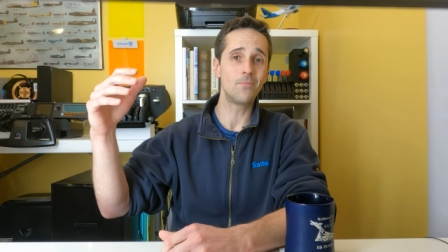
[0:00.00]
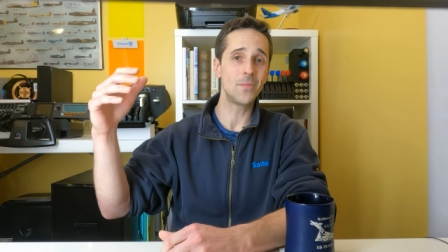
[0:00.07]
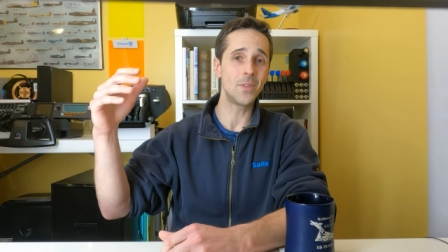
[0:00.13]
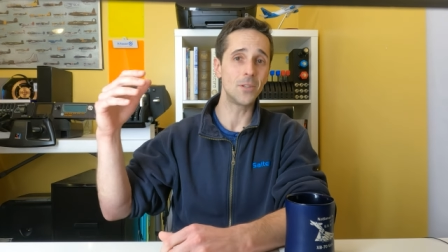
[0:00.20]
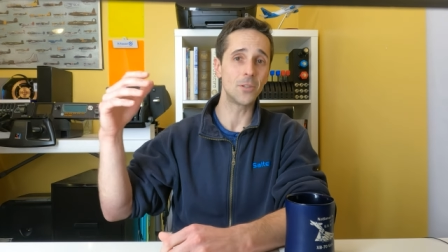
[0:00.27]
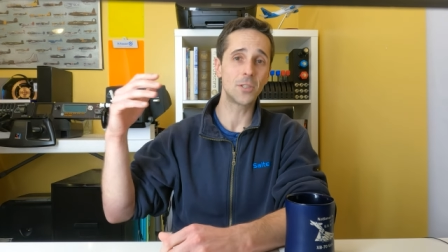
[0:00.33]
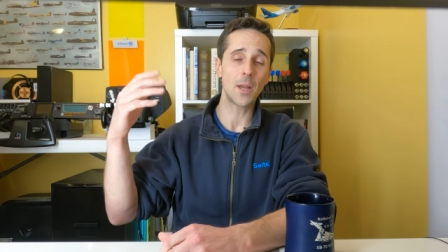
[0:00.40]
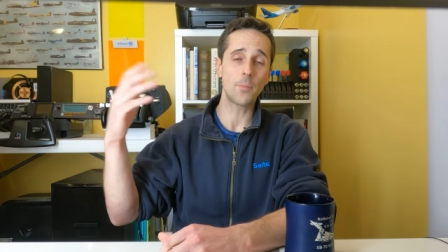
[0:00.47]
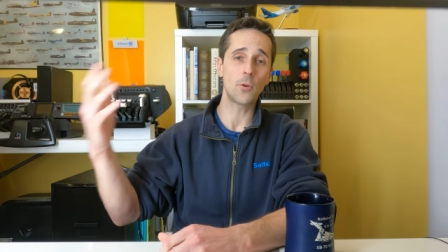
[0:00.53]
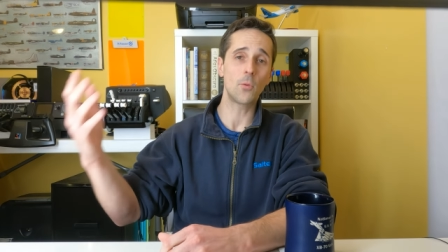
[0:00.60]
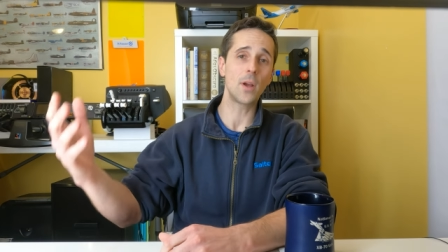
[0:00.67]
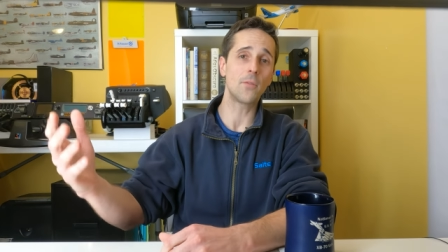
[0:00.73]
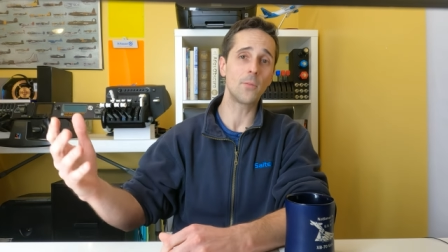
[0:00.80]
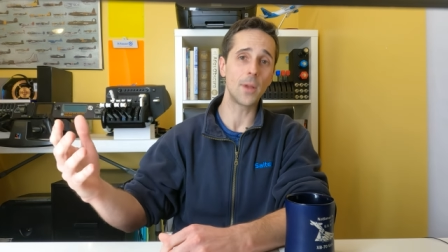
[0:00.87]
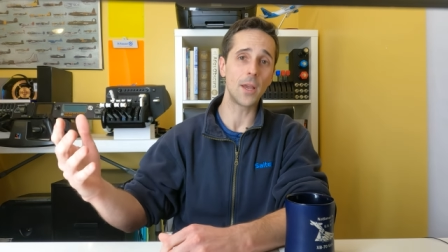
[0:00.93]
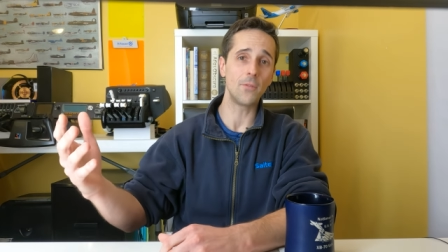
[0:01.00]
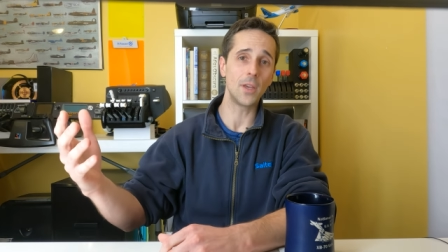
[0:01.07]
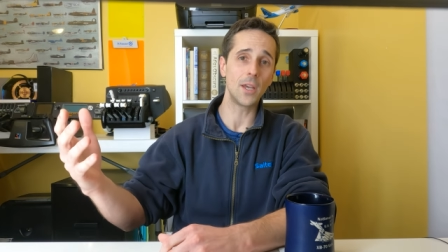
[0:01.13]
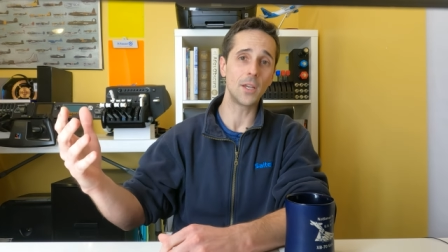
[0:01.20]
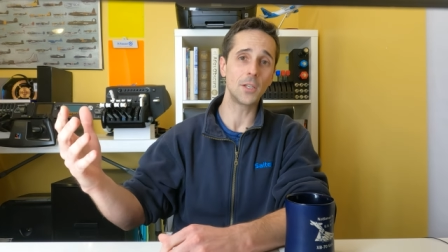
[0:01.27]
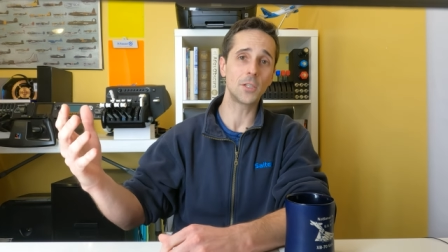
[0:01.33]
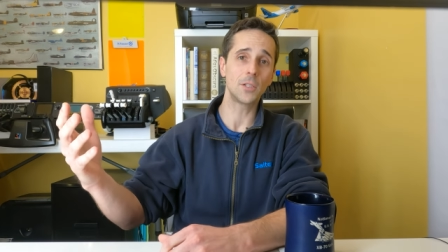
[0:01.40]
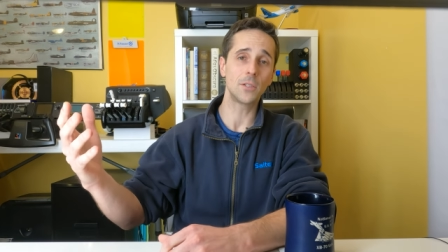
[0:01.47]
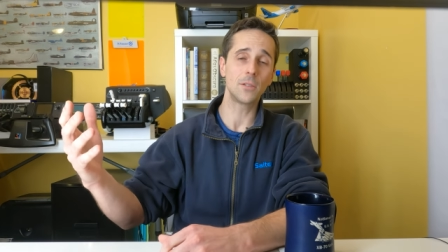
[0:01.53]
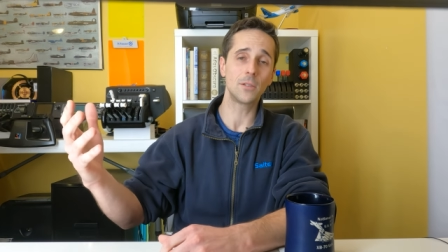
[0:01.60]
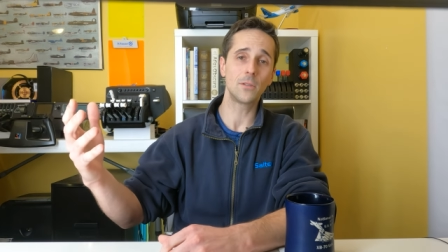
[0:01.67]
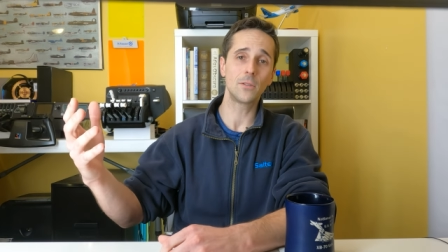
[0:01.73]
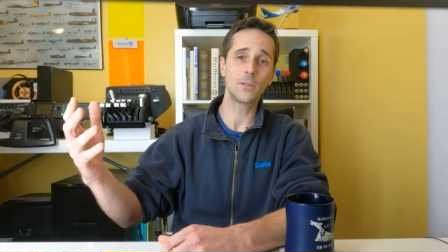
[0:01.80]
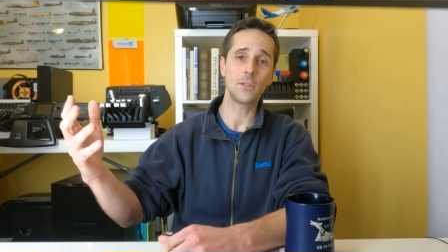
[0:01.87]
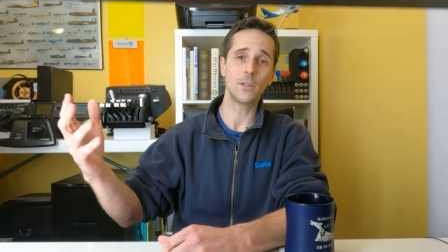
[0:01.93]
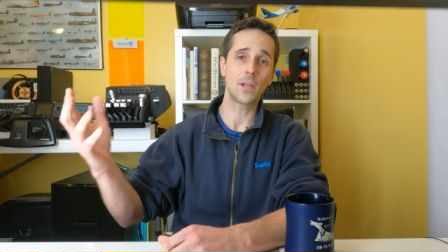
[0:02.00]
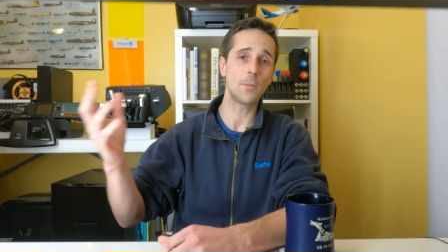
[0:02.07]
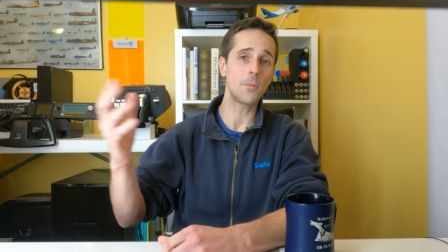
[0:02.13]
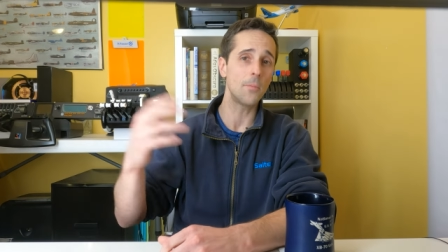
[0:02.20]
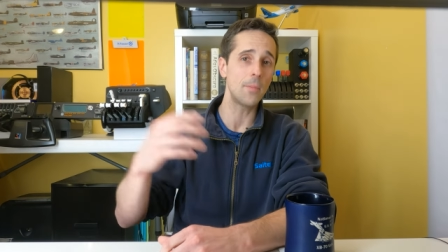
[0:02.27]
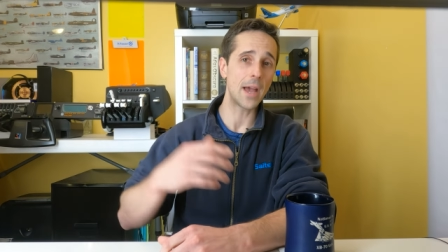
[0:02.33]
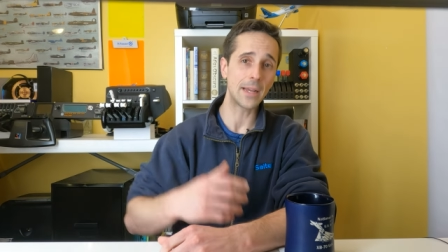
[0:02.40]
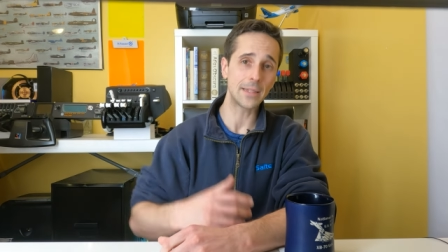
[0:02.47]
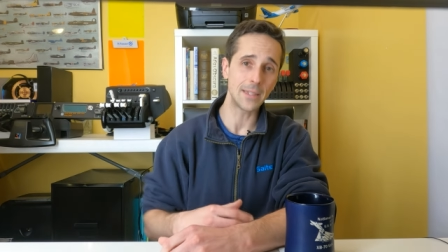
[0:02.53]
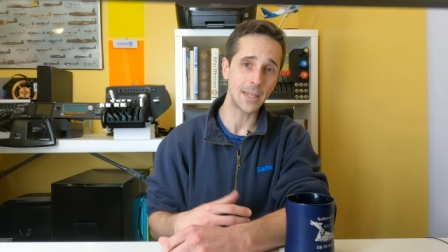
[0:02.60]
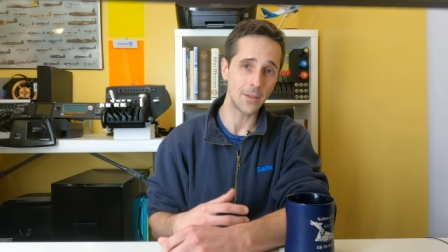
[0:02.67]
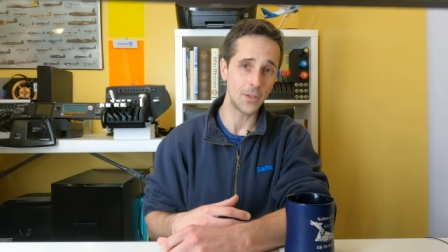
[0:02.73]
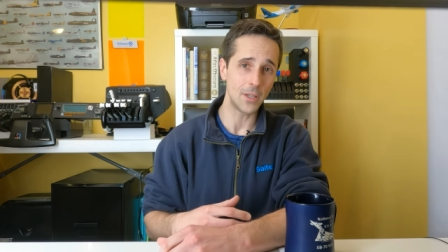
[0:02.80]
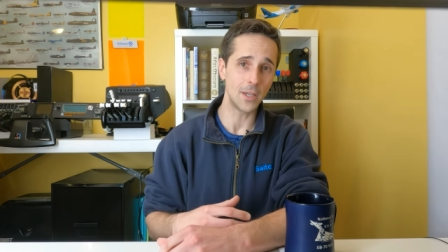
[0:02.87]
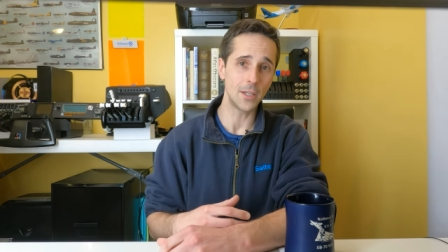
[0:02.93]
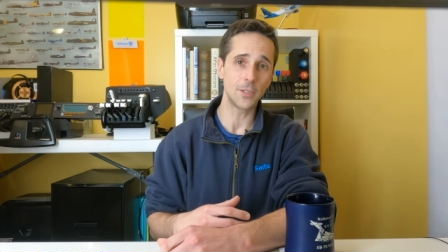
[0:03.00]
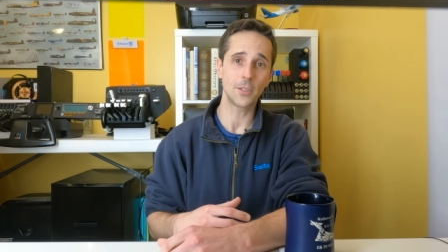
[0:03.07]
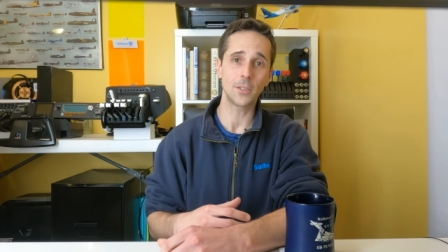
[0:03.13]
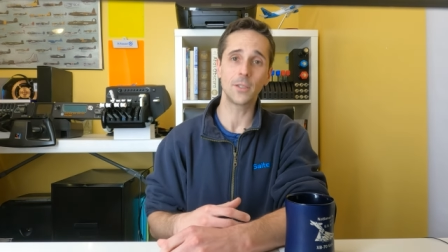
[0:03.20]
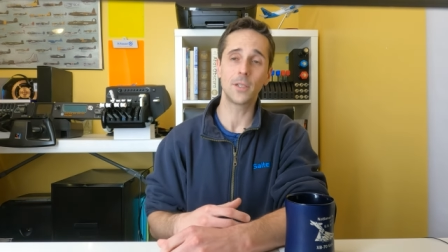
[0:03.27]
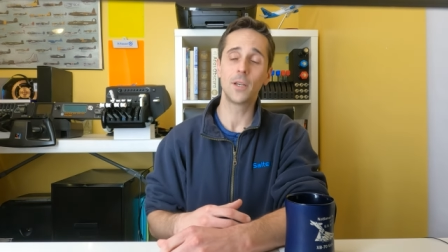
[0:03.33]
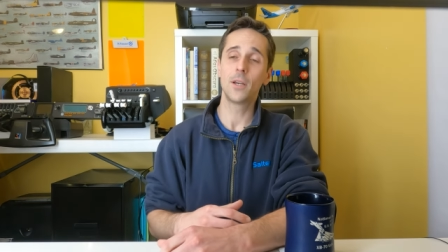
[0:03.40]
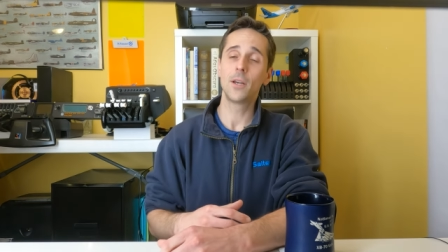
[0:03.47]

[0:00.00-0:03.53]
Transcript: you're stepping away from aviation, you're coming back to aviation,